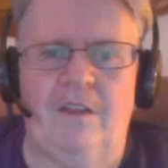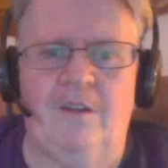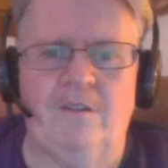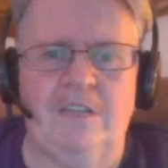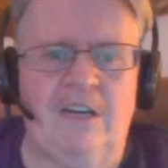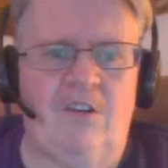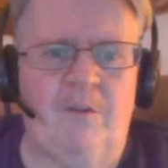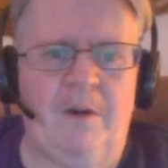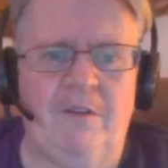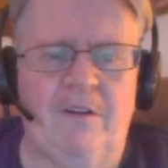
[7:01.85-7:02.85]
a 13 or
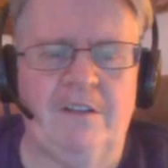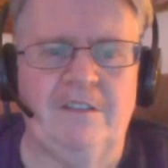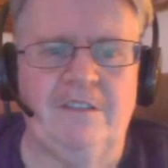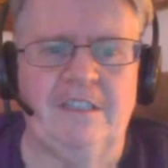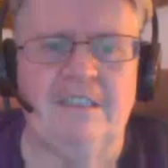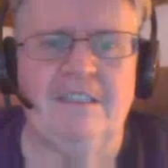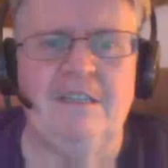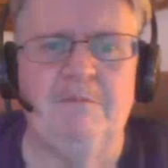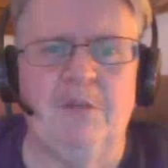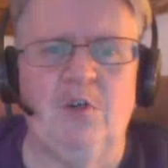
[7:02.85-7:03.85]
above, go to
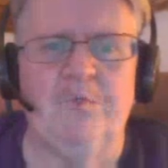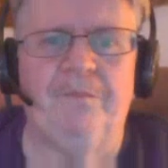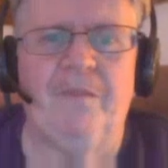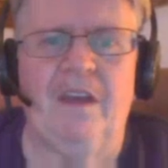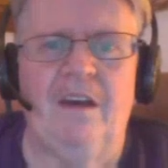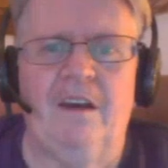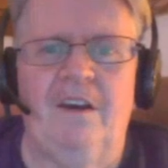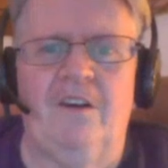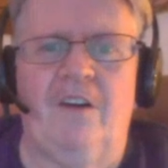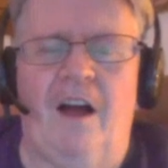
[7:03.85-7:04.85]
260. Boom.
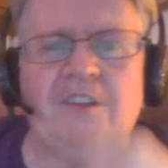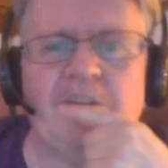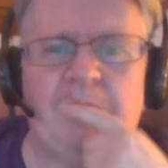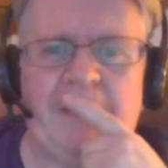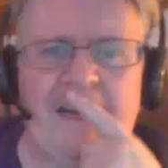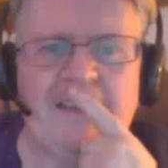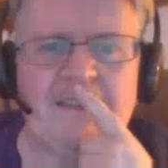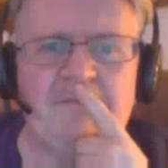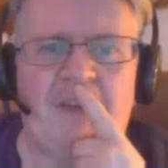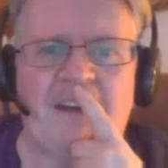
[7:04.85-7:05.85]
Your knowledge of
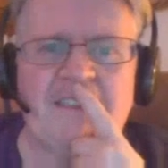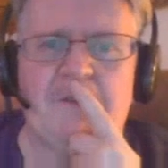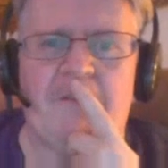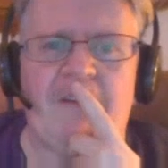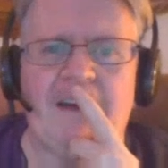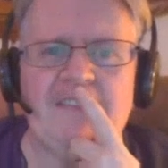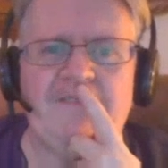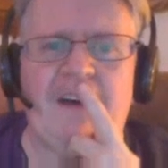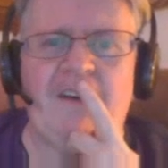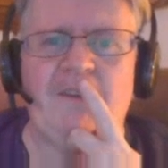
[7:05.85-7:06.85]
plants and mosses proves
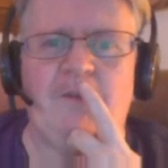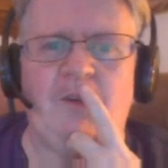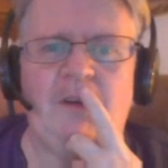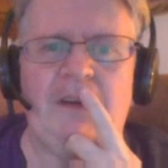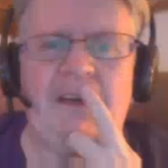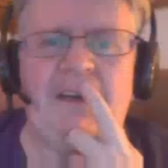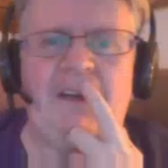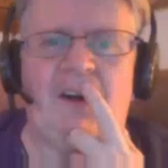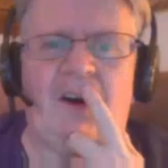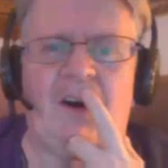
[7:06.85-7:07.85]
valuable
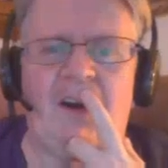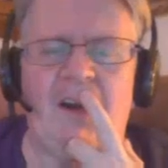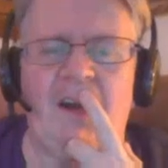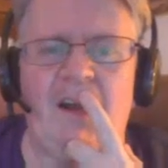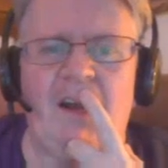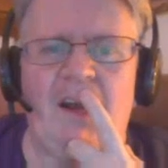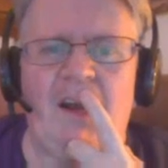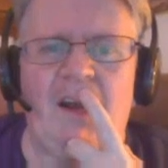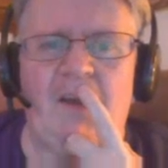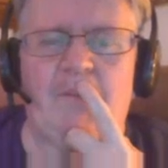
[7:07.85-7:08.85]
here.
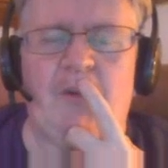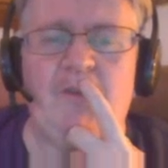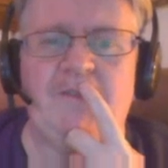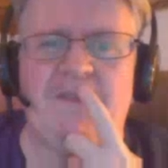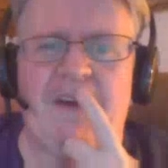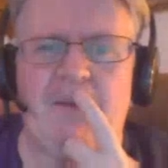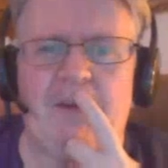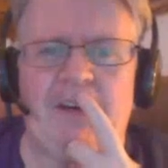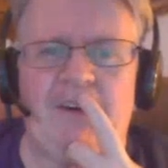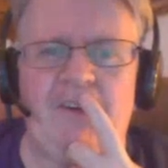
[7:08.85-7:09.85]

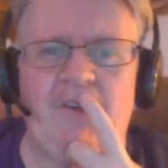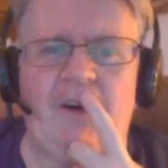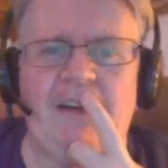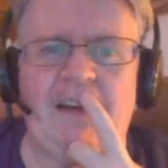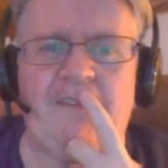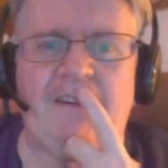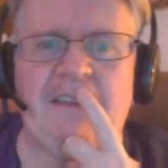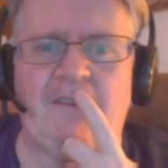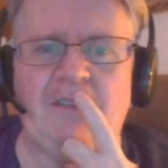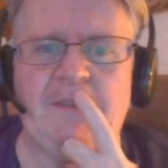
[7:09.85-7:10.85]
You identify
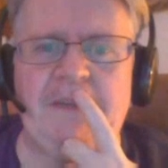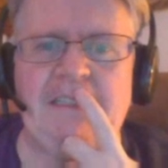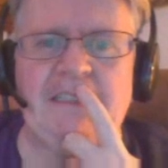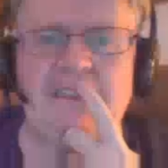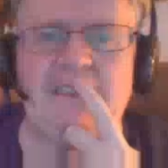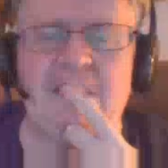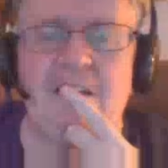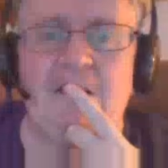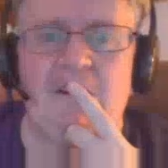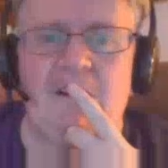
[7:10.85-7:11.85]
several species,
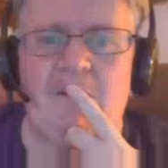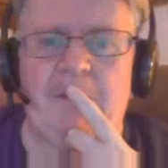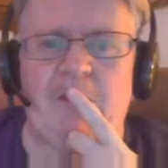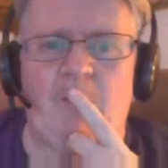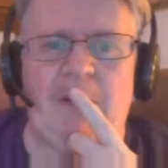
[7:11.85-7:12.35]
but the